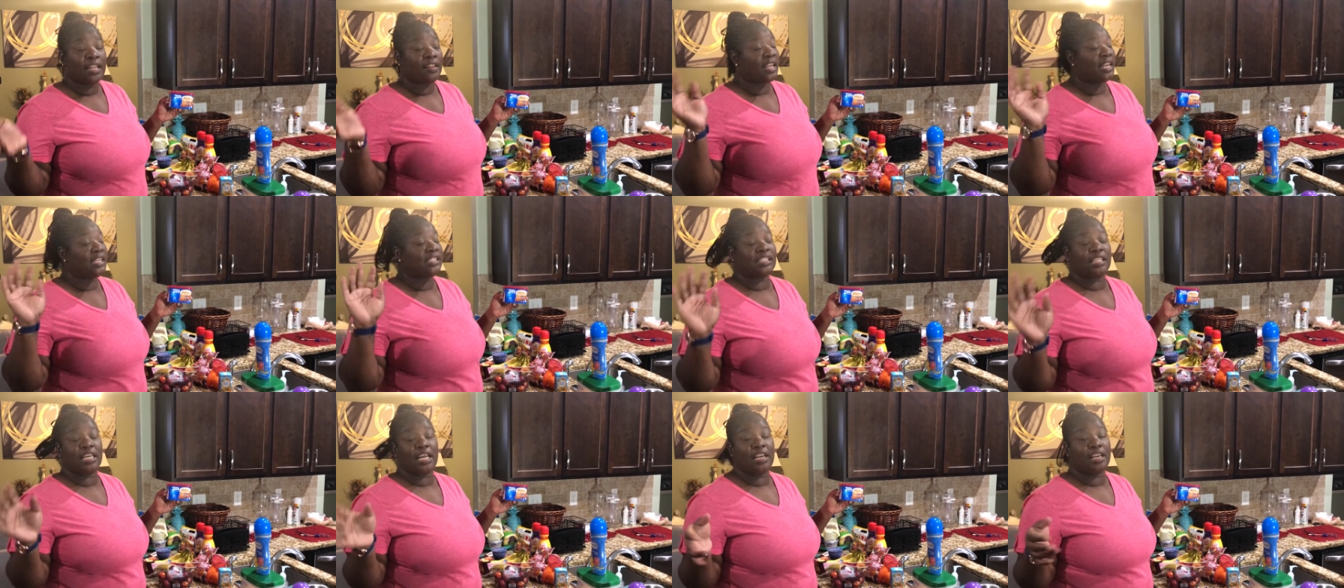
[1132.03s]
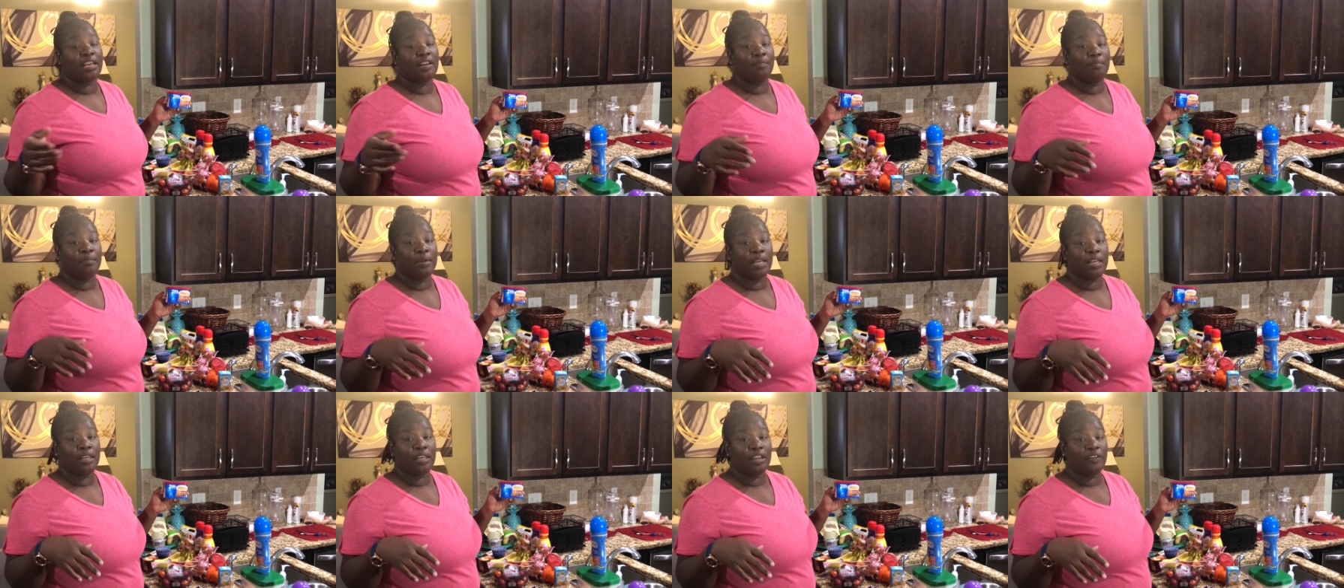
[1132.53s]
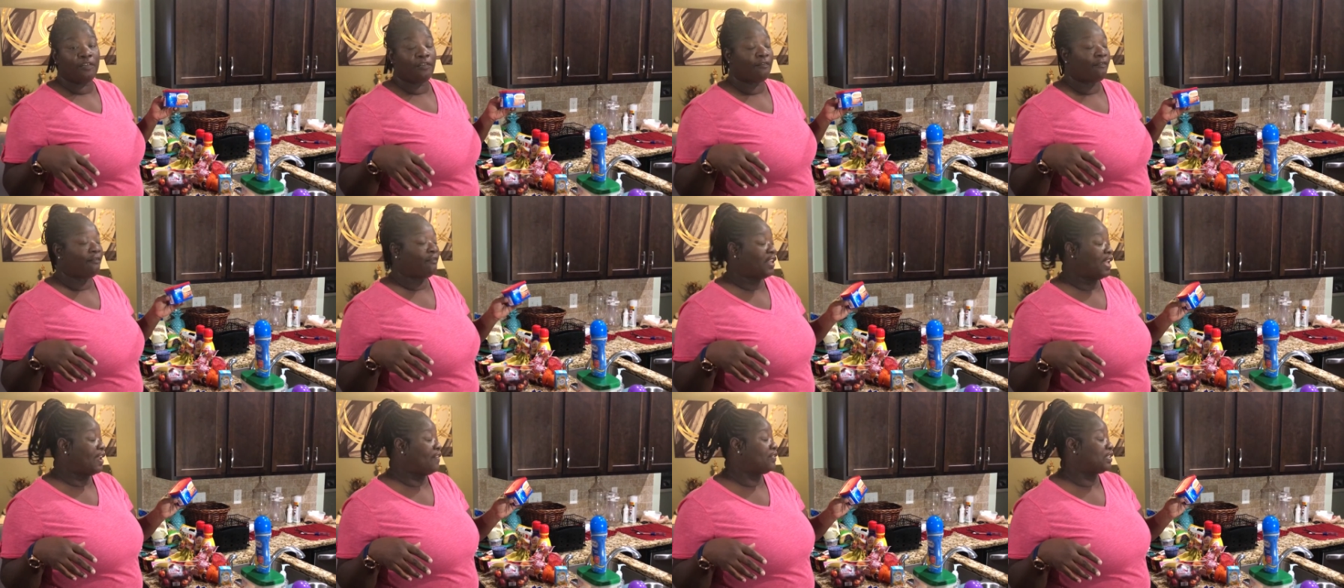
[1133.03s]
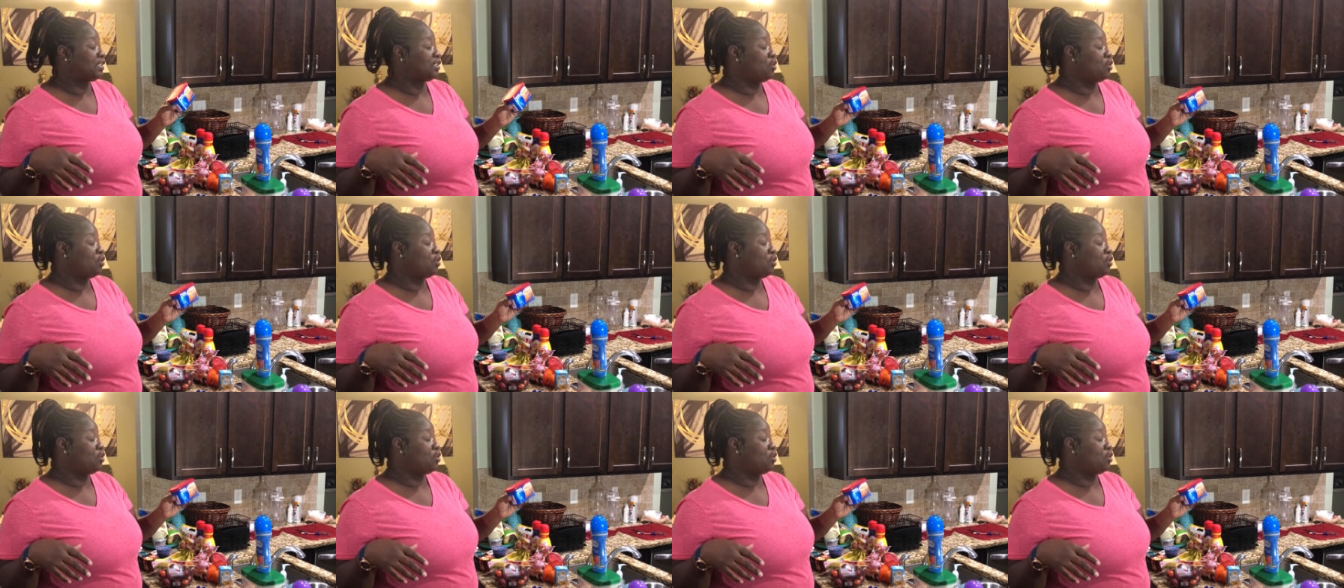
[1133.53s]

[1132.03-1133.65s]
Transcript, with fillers: They sell it in many different flavors.